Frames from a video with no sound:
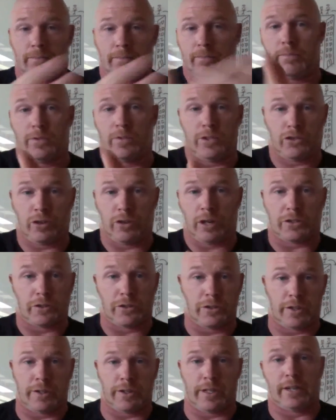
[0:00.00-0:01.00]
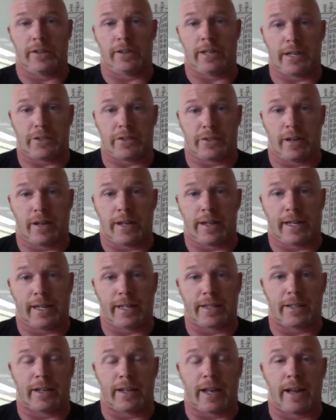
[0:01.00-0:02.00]
structures a deal yesterday that
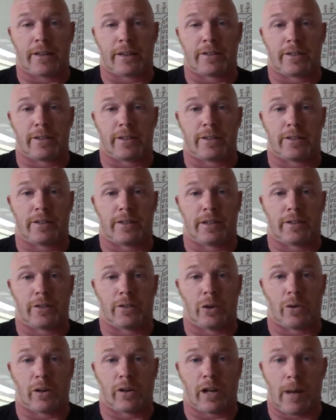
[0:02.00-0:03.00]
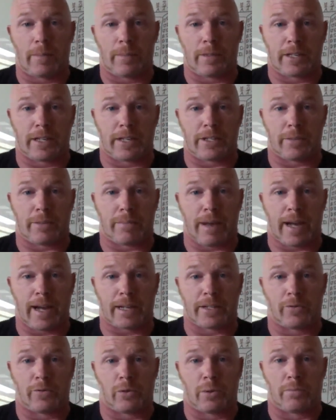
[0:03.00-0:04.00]
gets announced that's a total compensation package
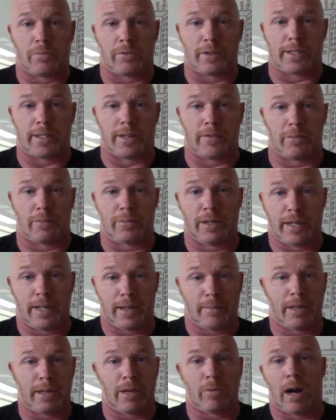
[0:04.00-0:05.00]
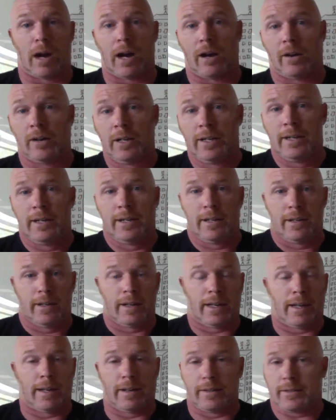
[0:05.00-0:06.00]
of 1.7 billion. Meanwhile,
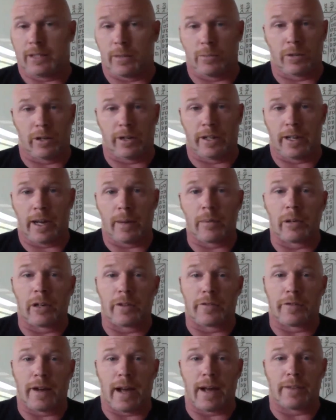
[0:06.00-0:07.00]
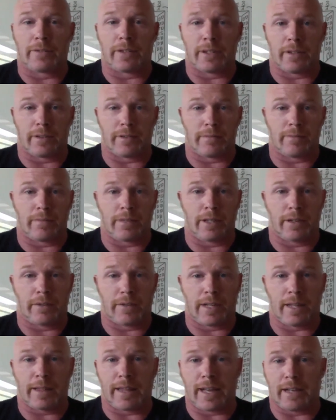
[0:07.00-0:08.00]
somewhere in the neighborhood of 5 to
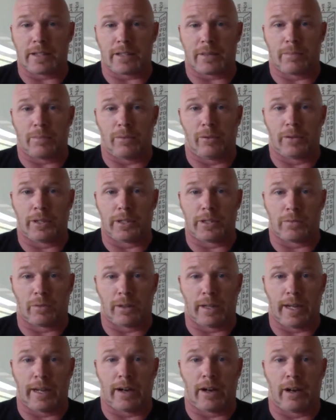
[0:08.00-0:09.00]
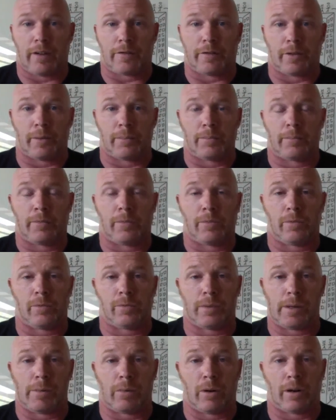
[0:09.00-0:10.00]
10,000 employees were laid off from
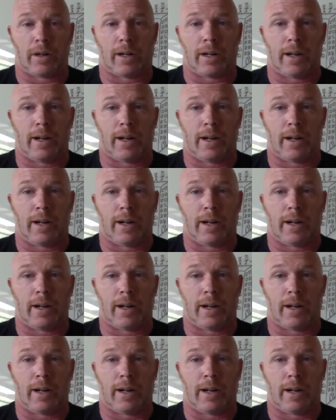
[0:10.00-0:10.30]
WeWork